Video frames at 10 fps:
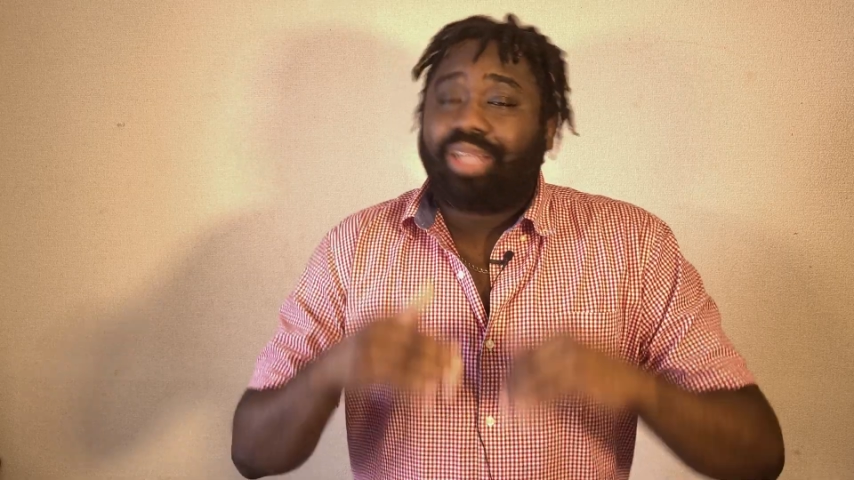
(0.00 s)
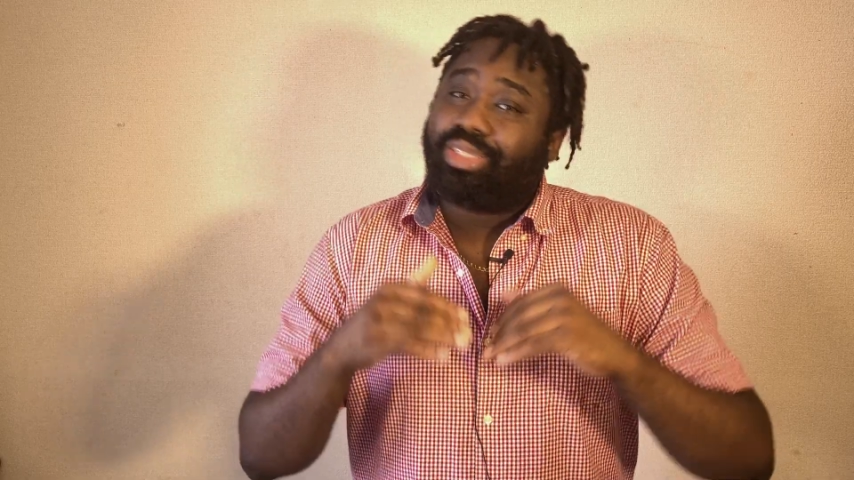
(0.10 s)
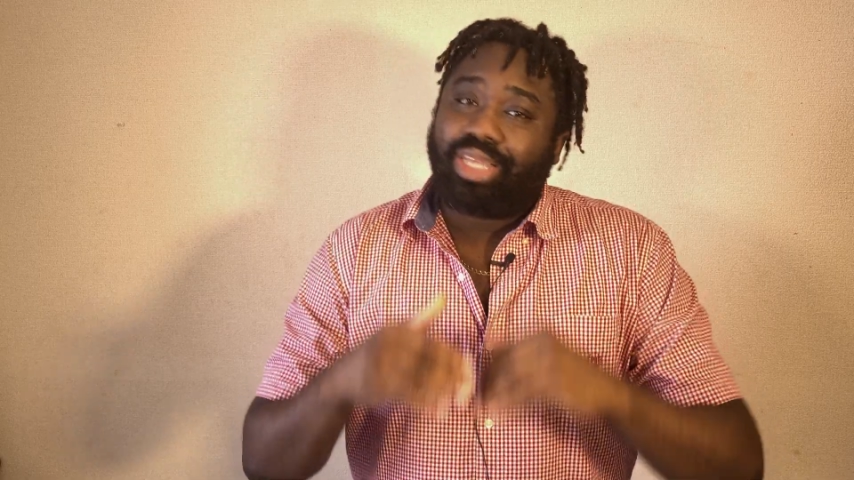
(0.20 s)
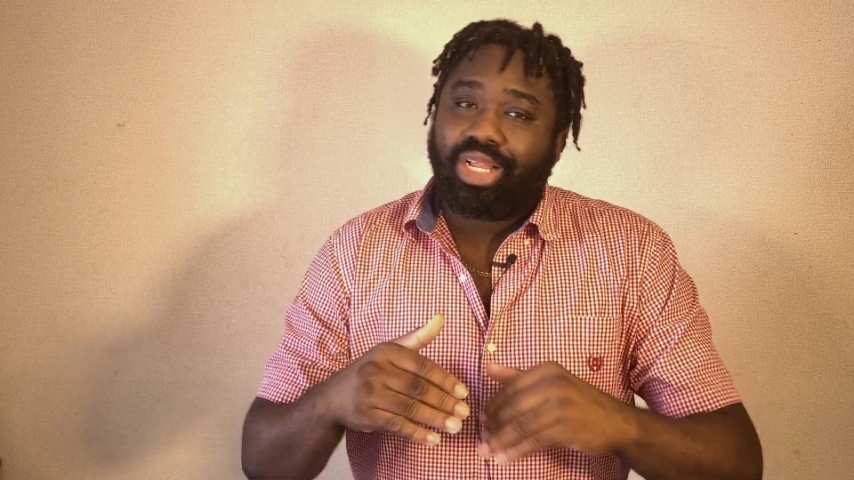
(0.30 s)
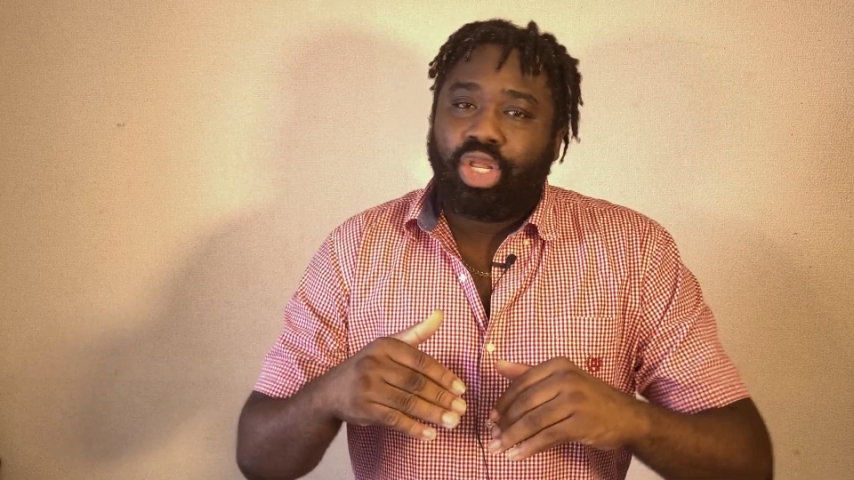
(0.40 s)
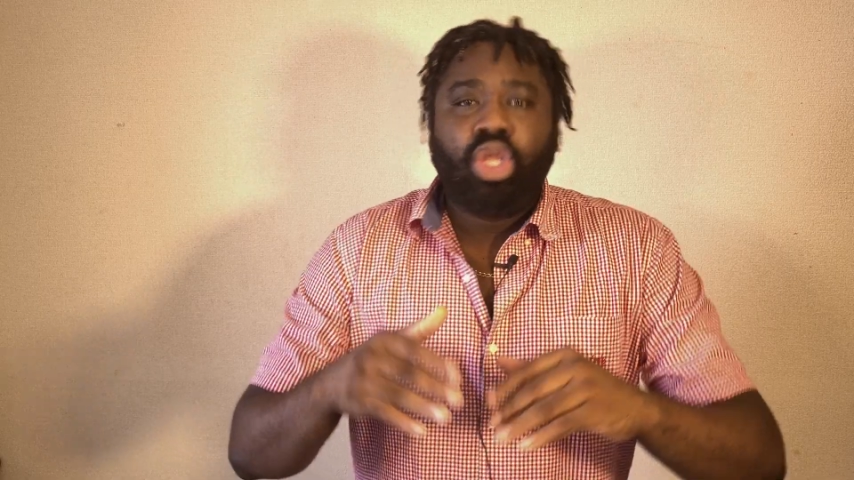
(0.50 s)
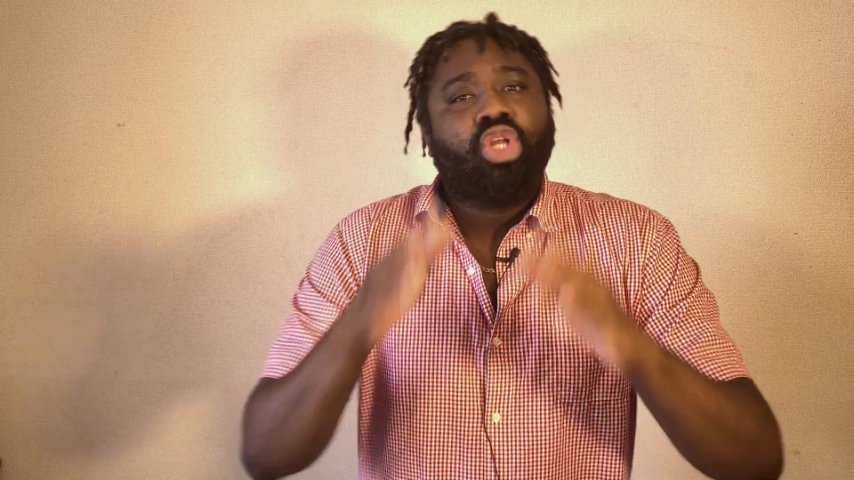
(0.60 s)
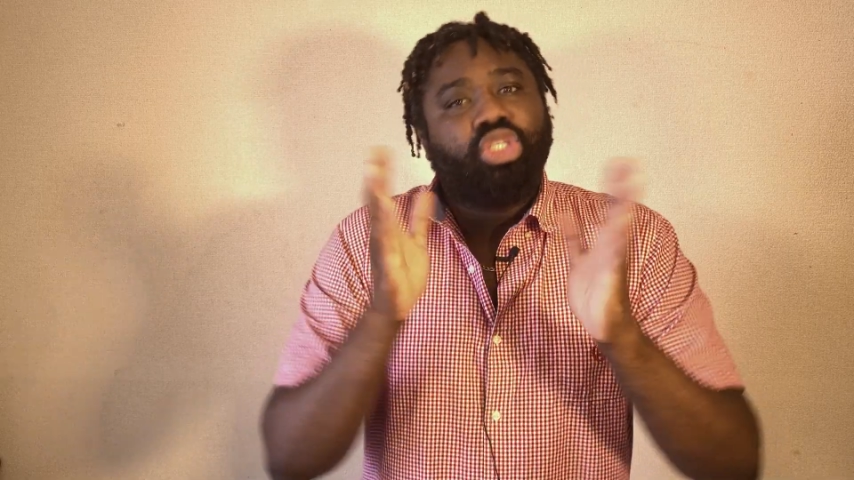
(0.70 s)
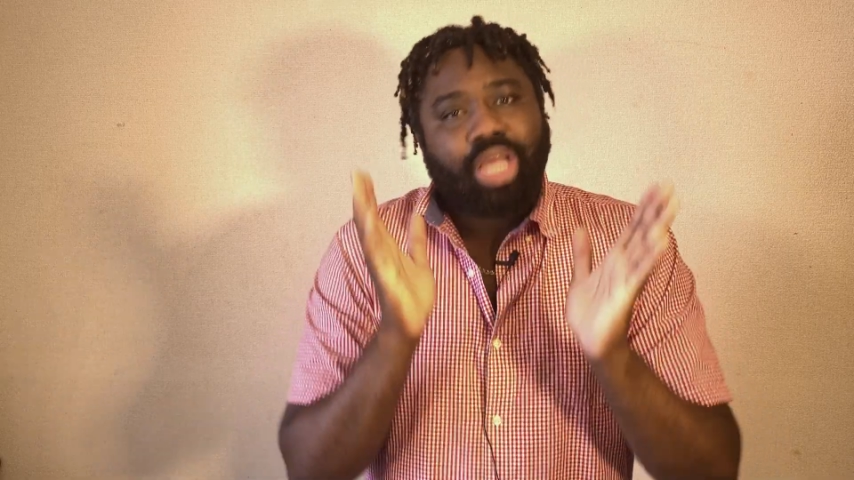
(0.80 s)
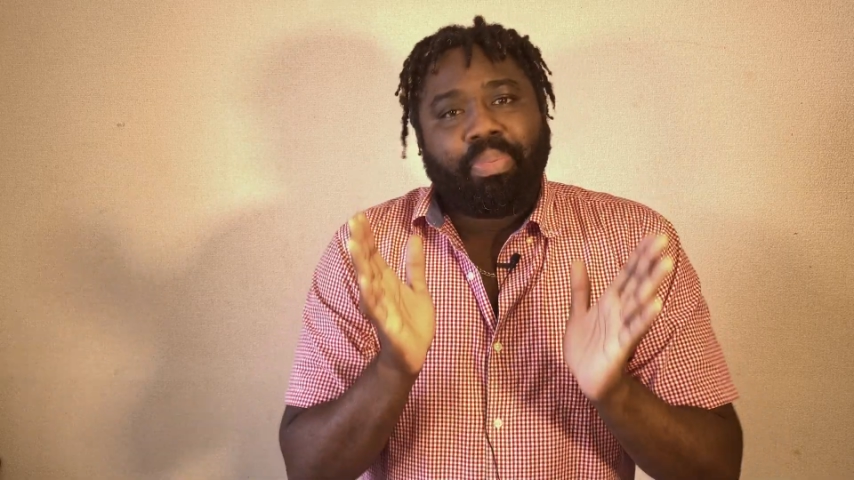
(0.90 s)
still
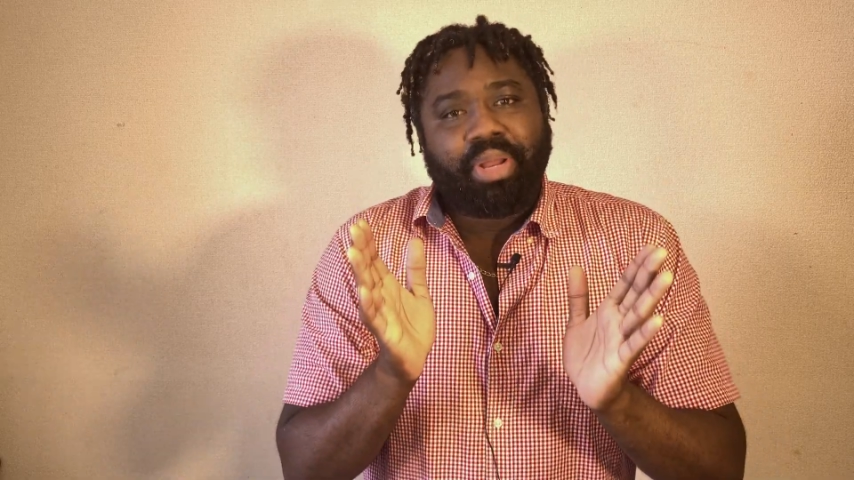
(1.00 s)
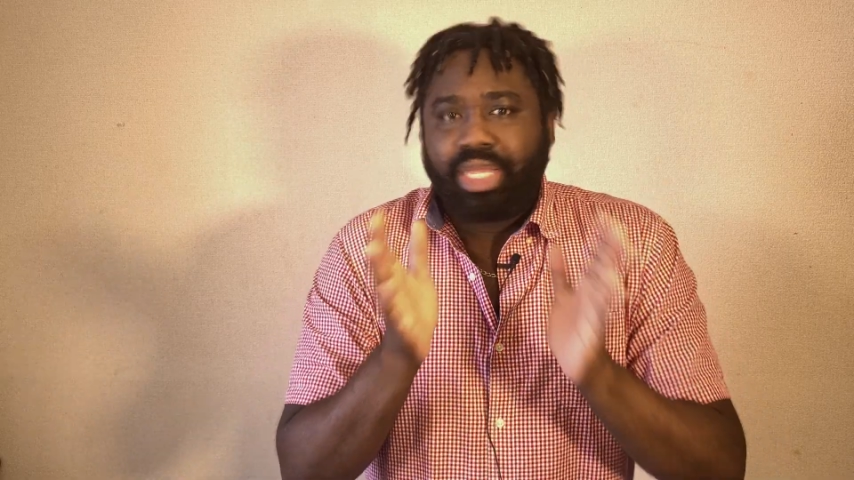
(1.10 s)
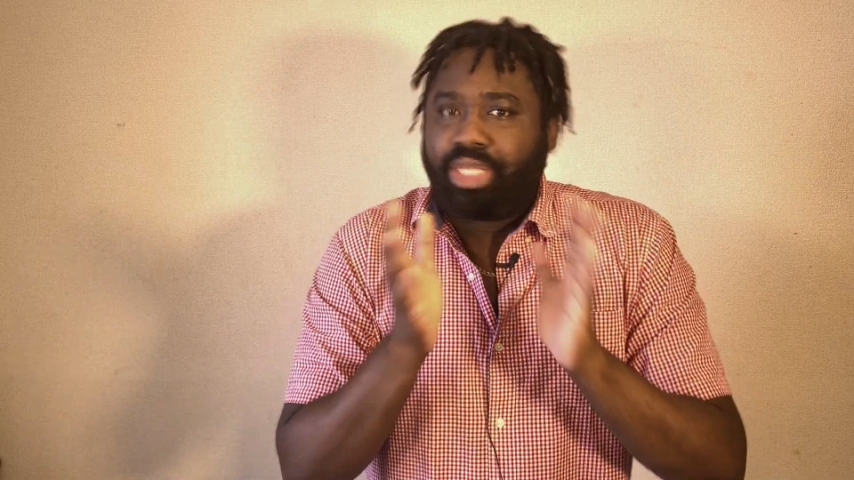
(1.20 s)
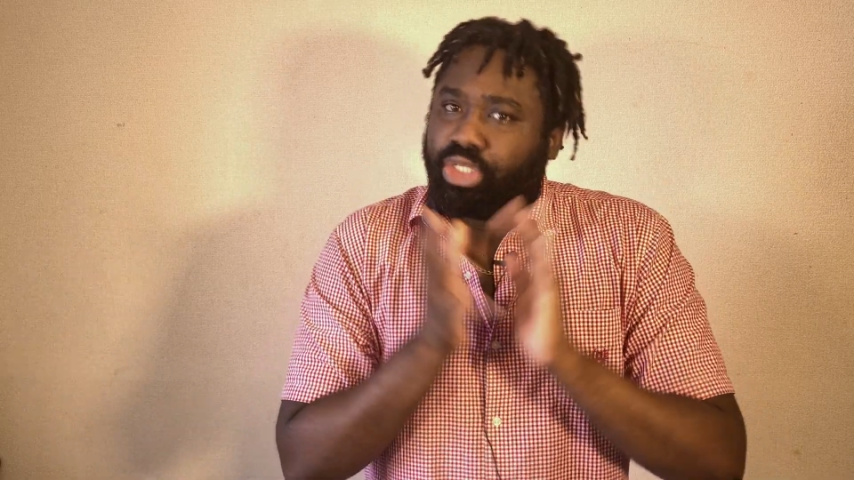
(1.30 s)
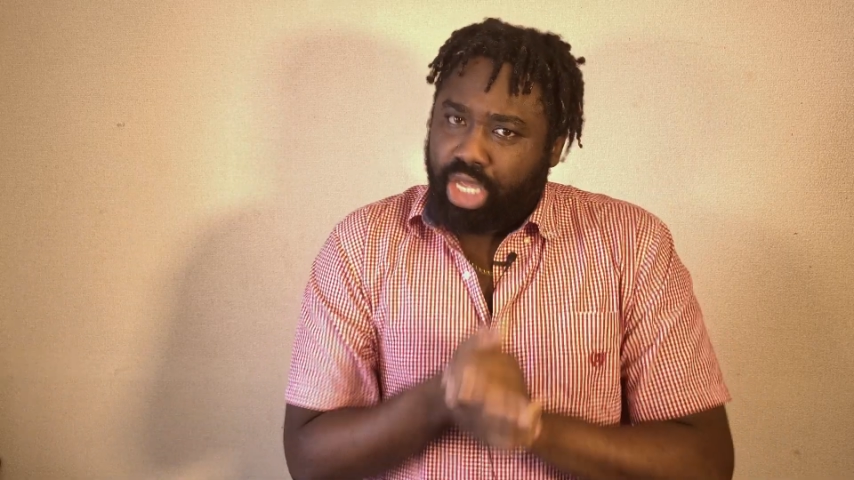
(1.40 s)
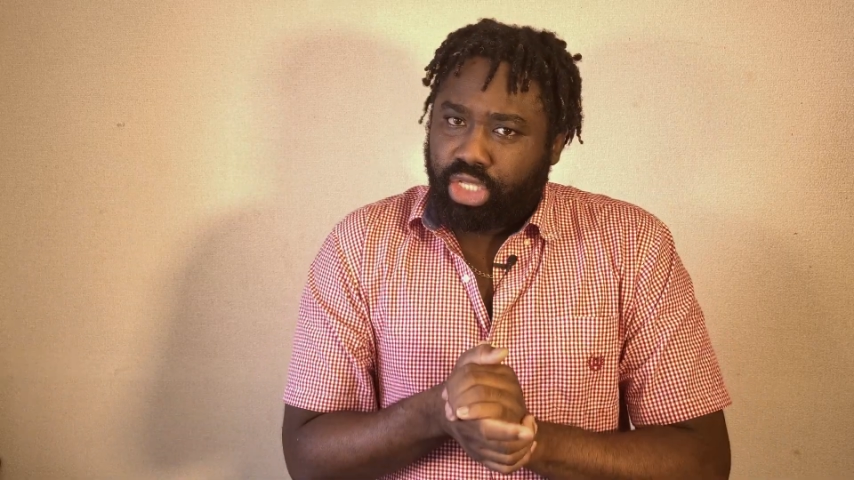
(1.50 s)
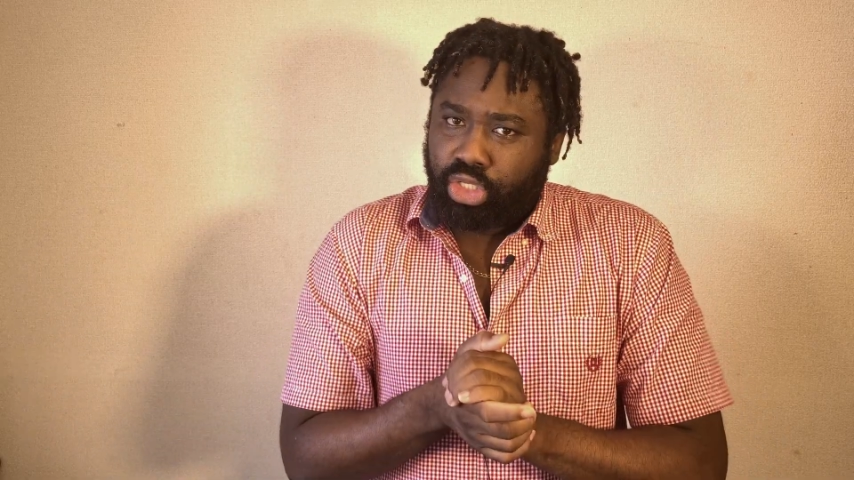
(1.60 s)
Japanese kids.